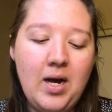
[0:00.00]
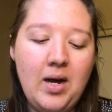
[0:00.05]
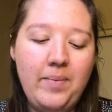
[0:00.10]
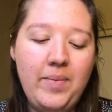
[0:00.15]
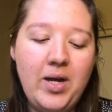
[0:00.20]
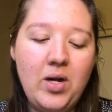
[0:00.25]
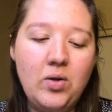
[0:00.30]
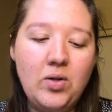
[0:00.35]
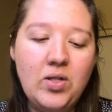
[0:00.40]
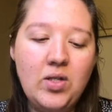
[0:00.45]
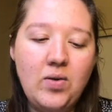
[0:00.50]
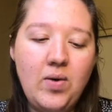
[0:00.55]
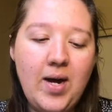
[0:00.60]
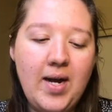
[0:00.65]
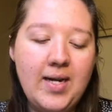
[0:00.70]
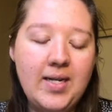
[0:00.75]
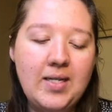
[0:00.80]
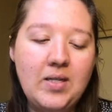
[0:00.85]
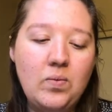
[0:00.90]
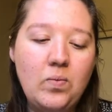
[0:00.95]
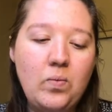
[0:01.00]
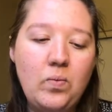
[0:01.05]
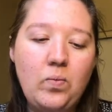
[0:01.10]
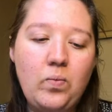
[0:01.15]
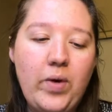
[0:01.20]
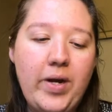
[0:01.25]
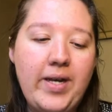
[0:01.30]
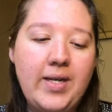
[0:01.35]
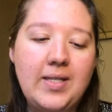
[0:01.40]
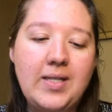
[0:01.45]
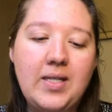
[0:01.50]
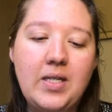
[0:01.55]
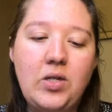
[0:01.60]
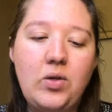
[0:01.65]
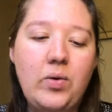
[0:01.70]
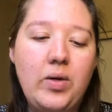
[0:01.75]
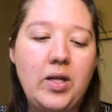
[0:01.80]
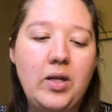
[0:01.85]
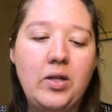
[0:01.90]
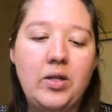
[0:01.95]
it also has ways that
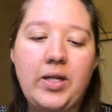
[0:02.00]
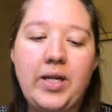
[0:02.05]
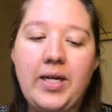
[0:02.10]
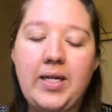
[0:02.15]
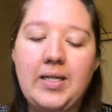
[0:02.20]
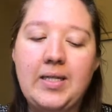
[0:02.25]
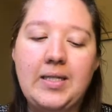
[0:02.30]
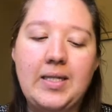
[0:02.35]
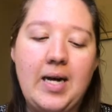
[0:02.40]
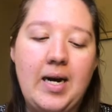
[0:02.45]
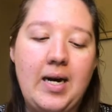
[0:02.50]
you can look at